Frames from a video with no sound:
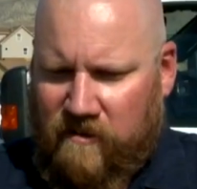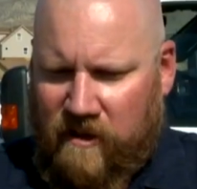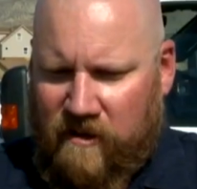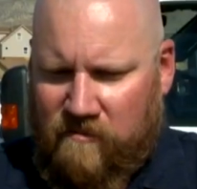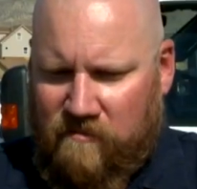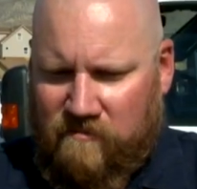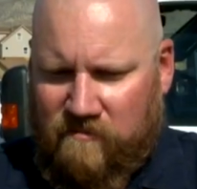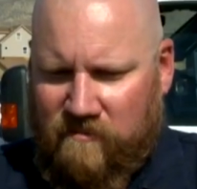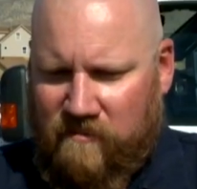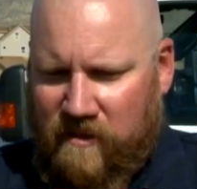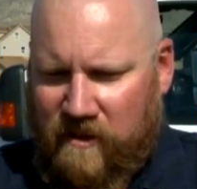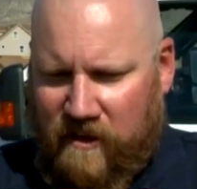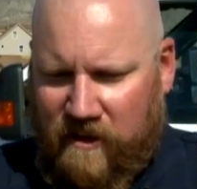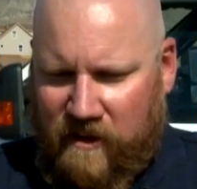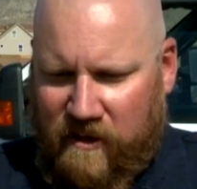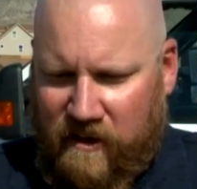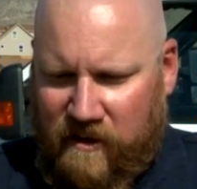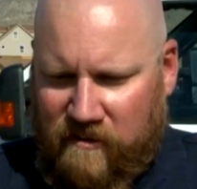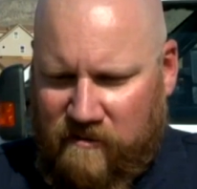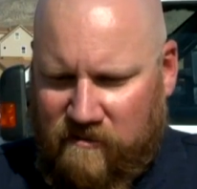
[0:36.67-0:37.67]
Um,
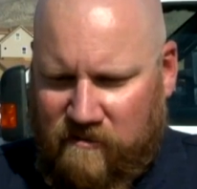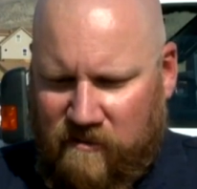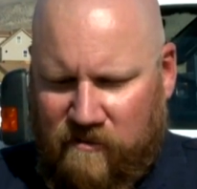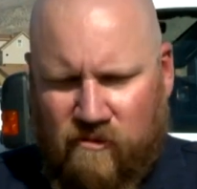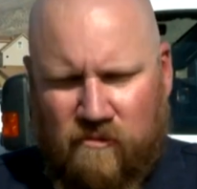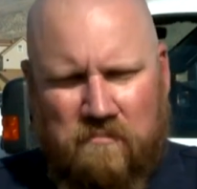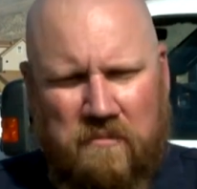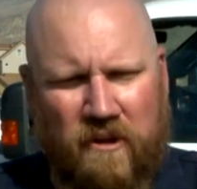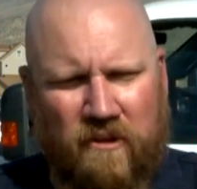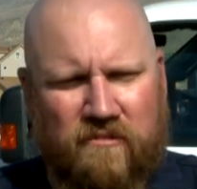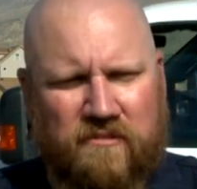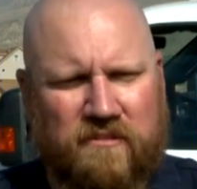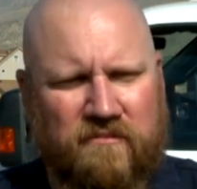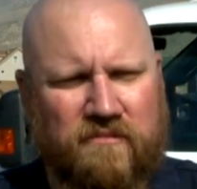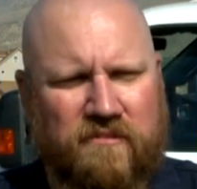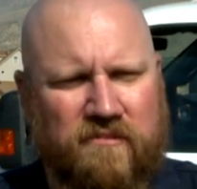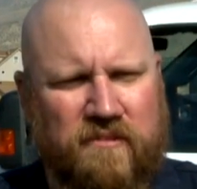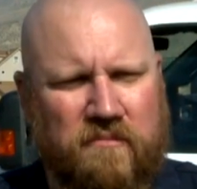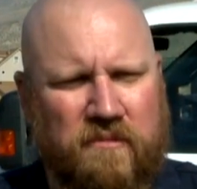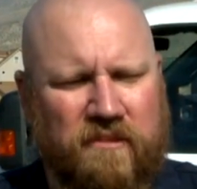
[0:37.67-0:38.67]
as explosive
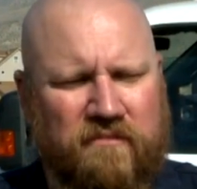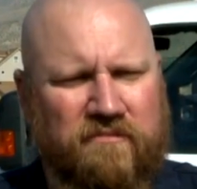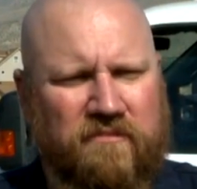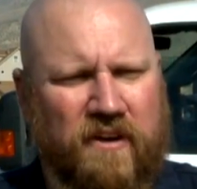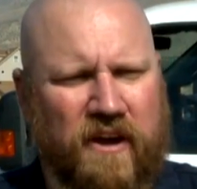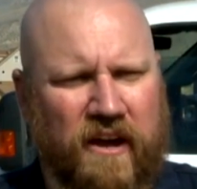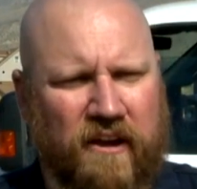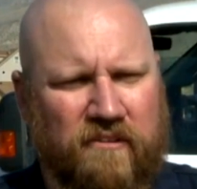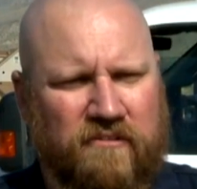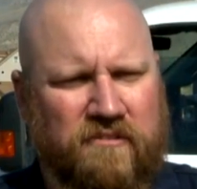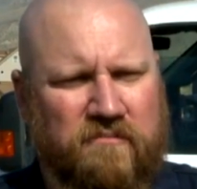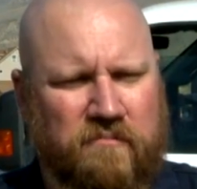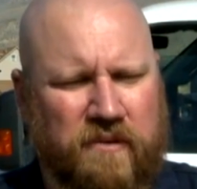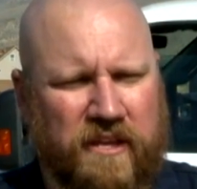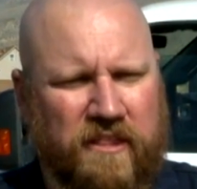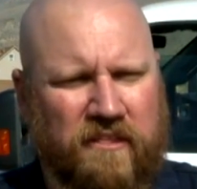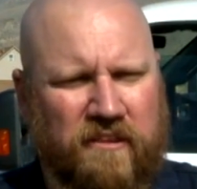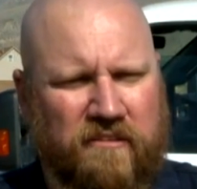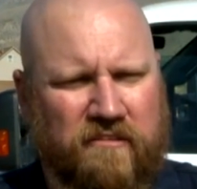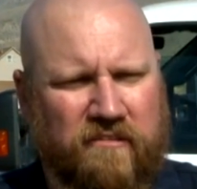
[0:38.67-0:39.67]
as some of the fires have
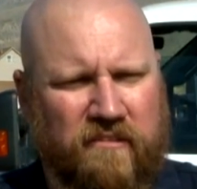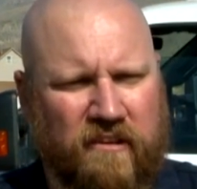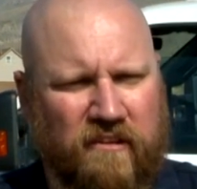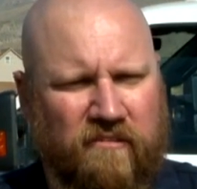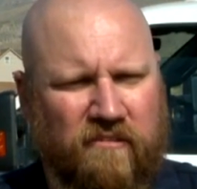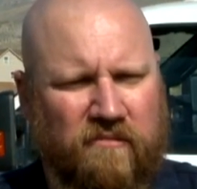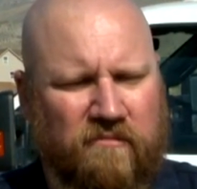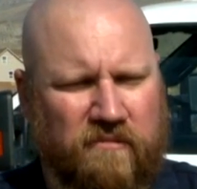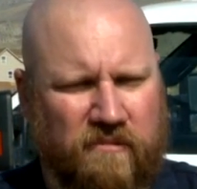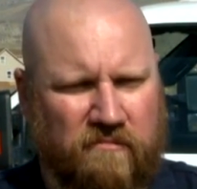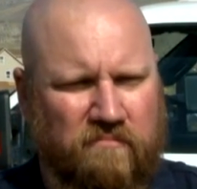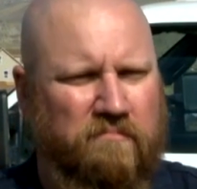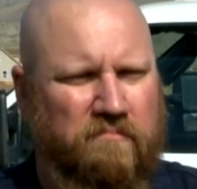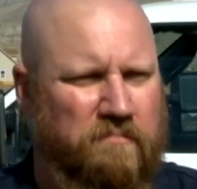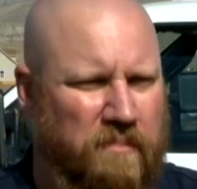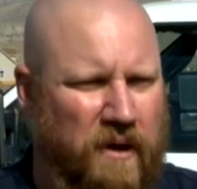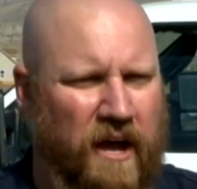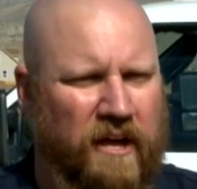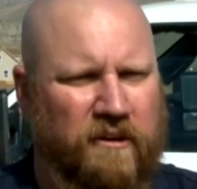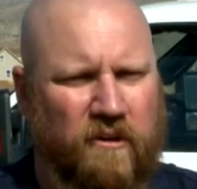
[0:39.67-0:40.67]
been this season with
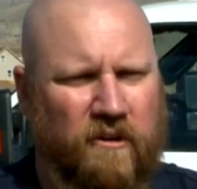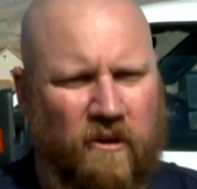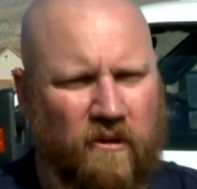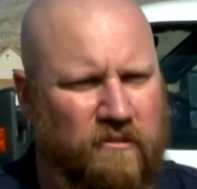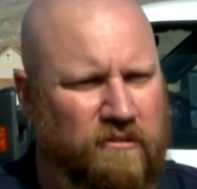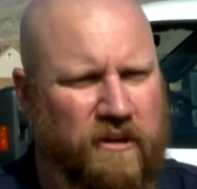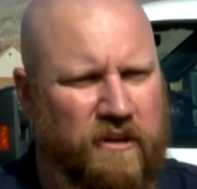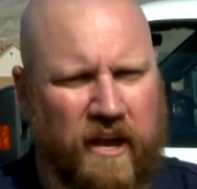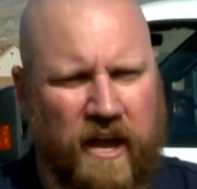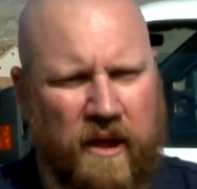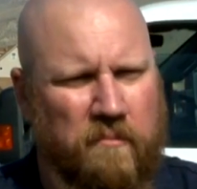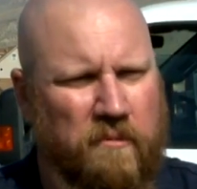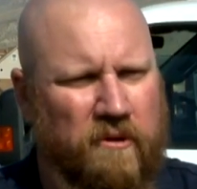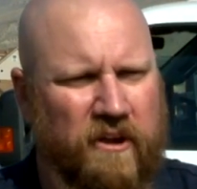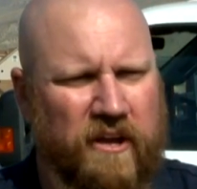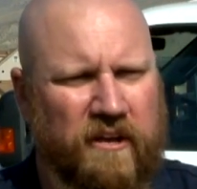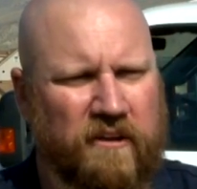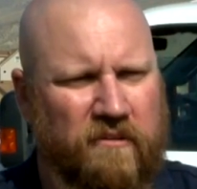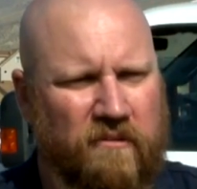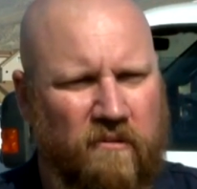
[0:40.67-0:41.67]
Pine Gulch,
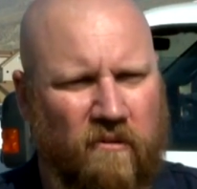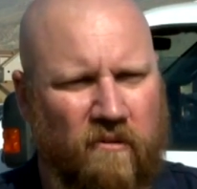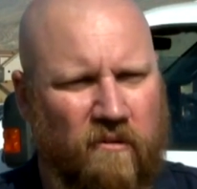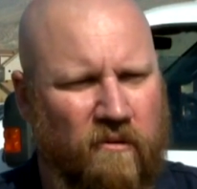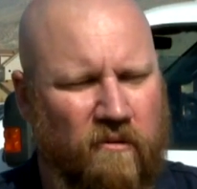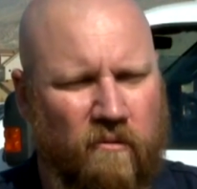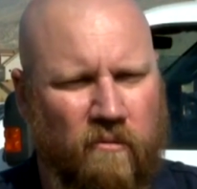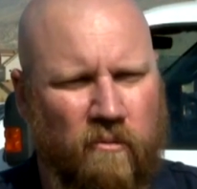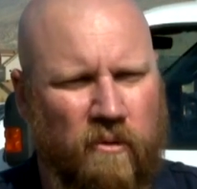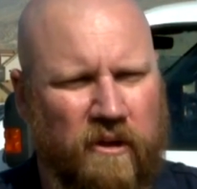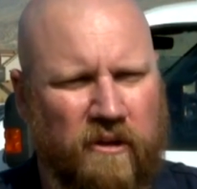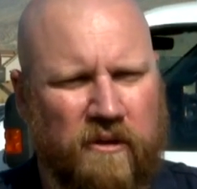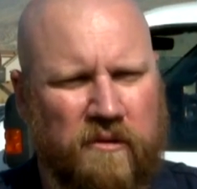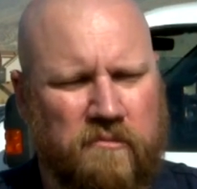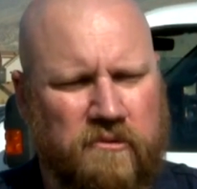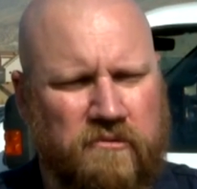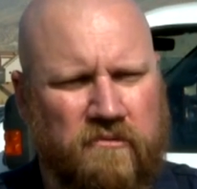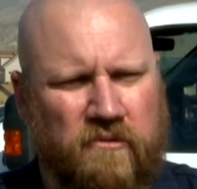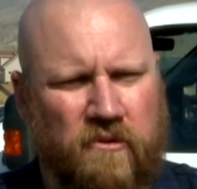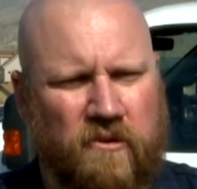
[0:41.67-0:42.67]
Cameron, or, or
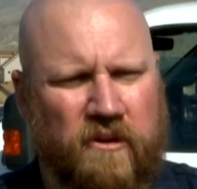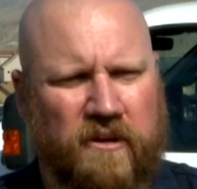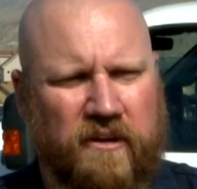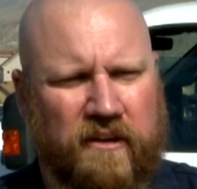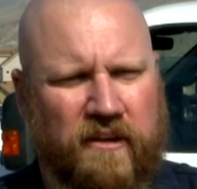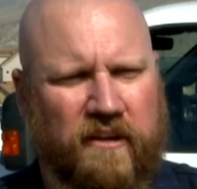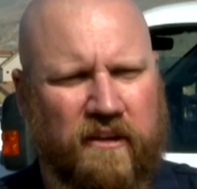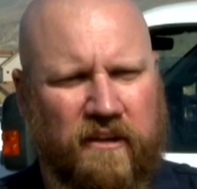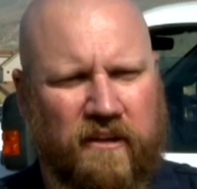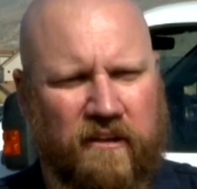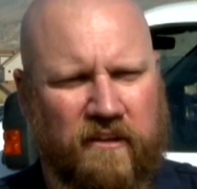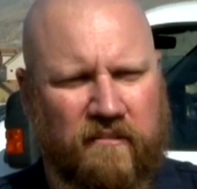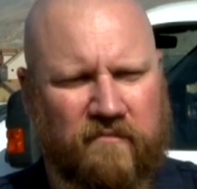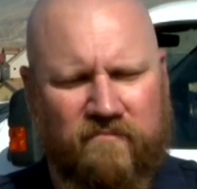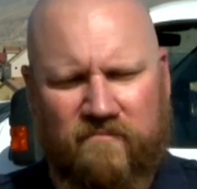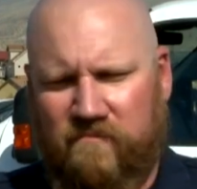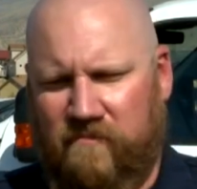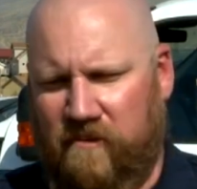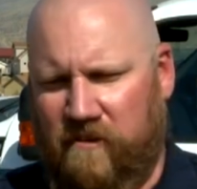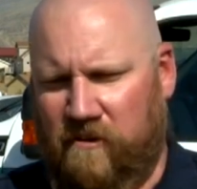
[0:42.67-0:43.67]
Williams Fork,
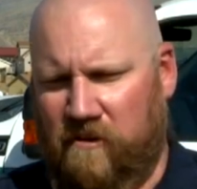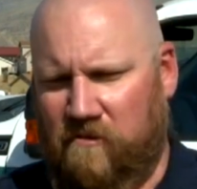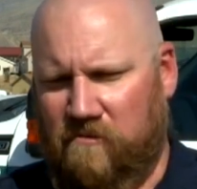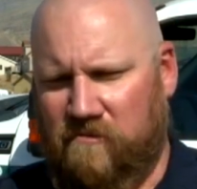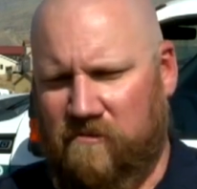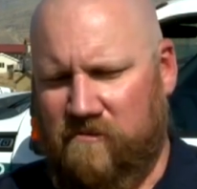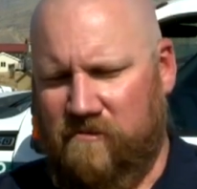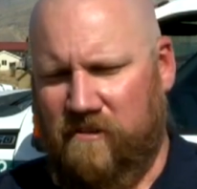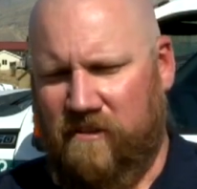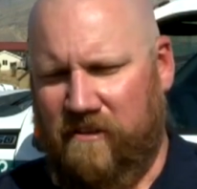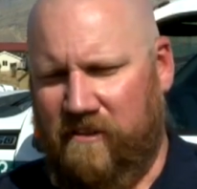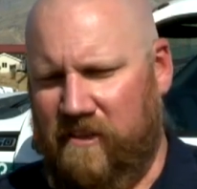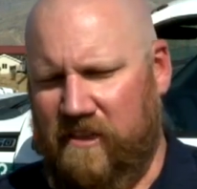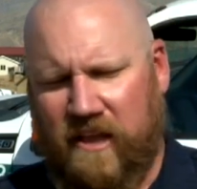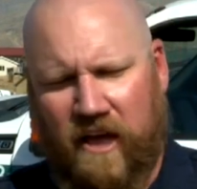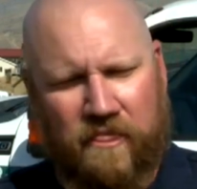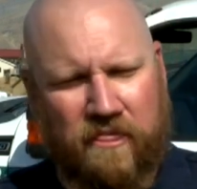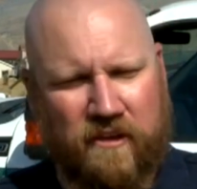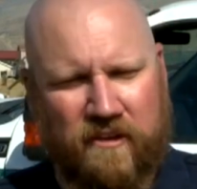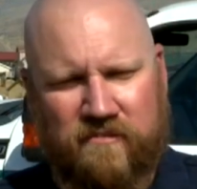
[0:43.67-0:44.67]
you know,
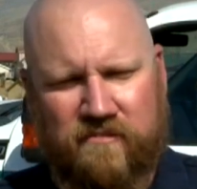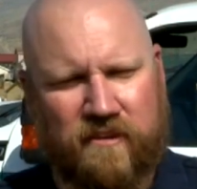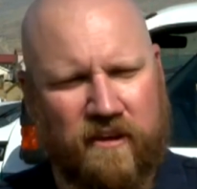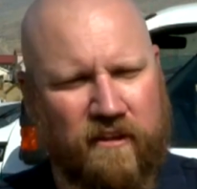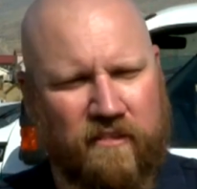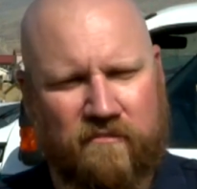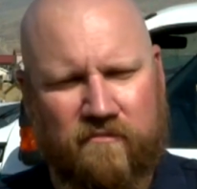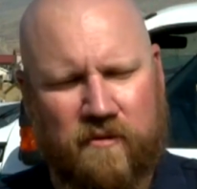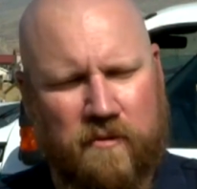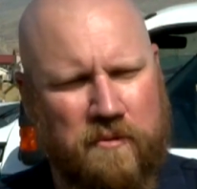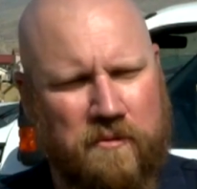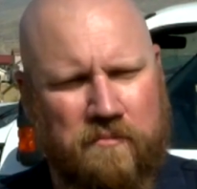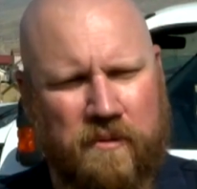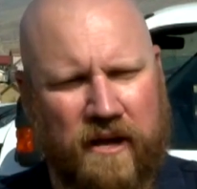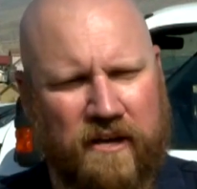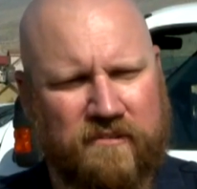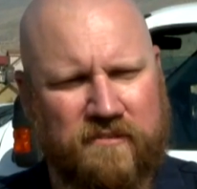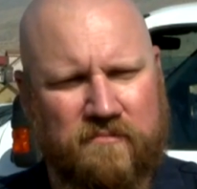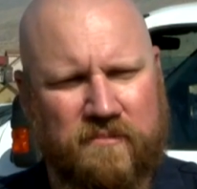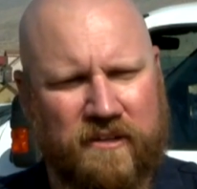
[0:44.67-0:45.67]
nothing's out of the realm of
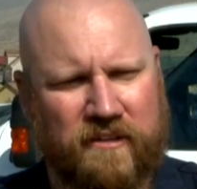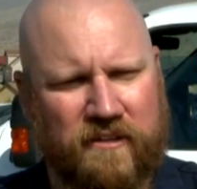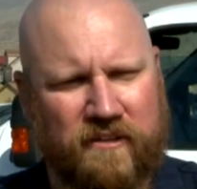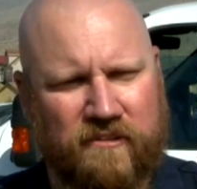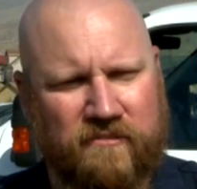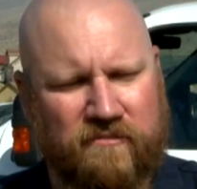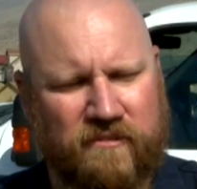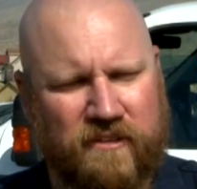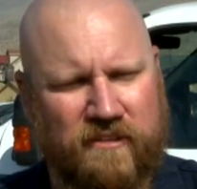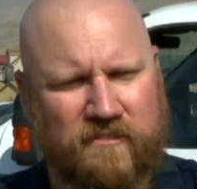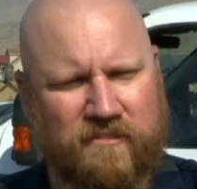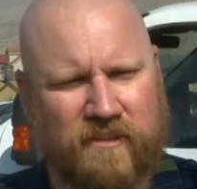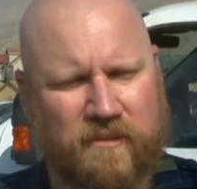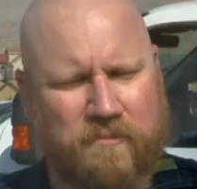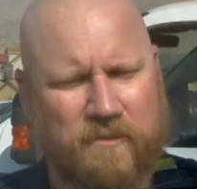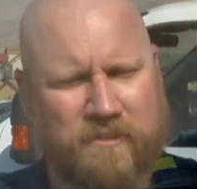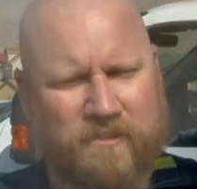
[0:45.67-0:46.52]
possibilities for this summer.